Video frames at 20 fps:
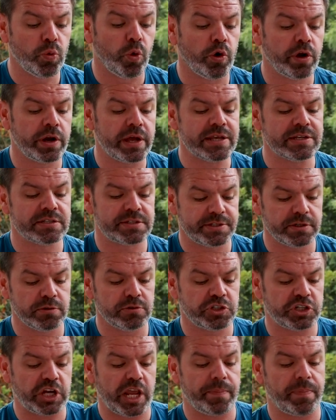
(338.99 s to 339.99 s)
water is still
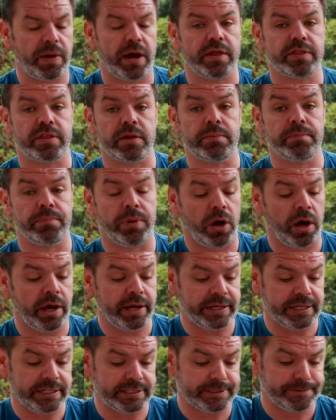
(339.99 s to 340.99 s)
cheaper than
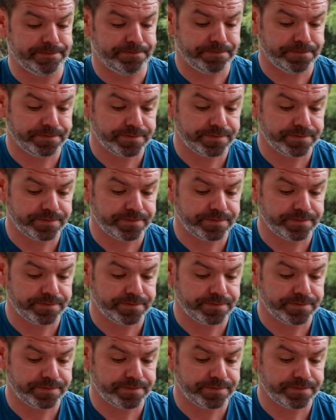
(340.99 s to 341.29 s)
buying it.